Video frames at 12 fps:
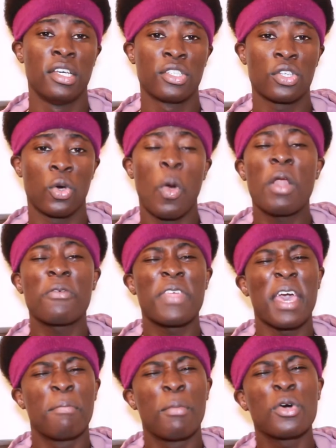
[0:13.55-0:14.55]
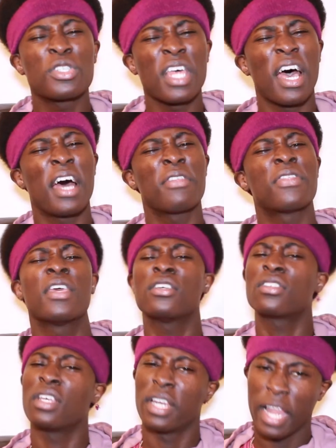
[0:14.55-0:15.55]
So one of the most hard
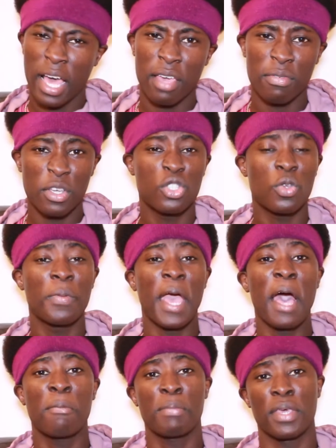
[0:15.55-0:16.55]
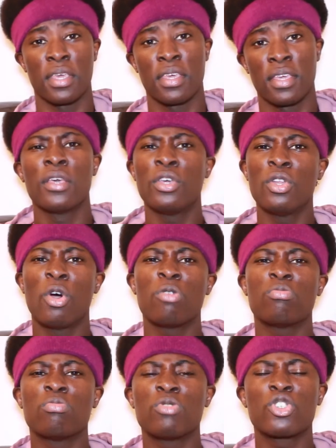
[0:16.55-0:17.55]
things in life is to be happy. You
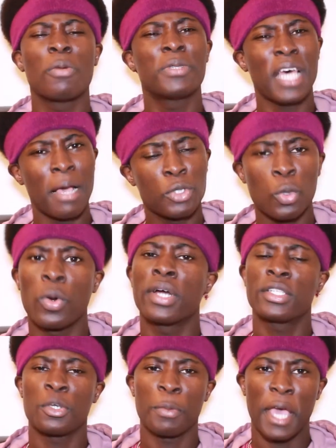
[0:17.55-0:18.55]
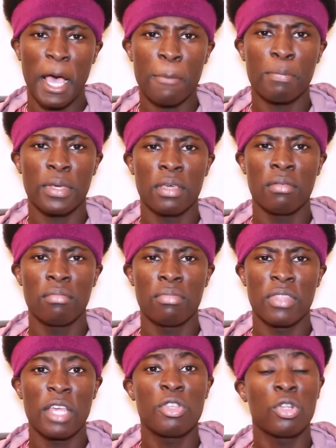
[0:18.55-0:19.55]
know, sometimes you want to be happy,
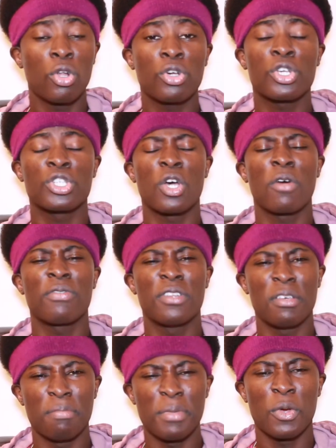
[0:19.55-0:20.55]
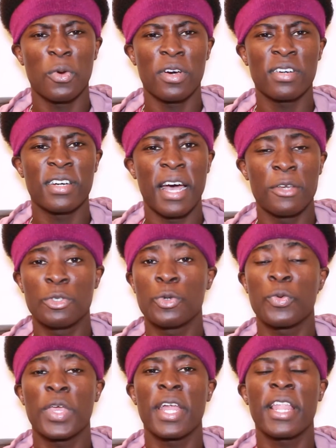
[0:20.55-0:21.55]
then you look yourself in the mirror and
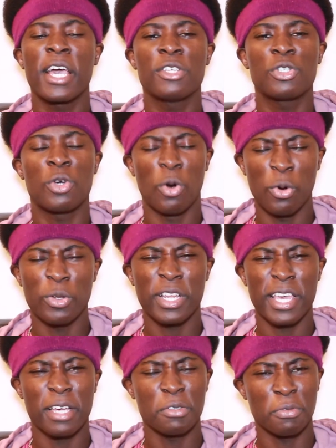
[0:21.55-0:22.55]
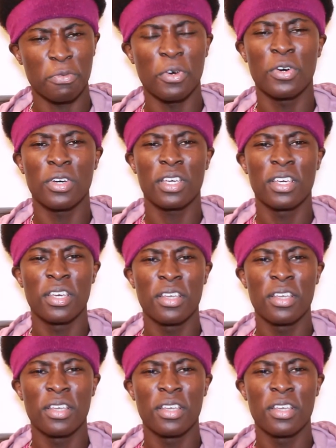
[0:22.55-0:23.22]
you realize you're ugly as fuck.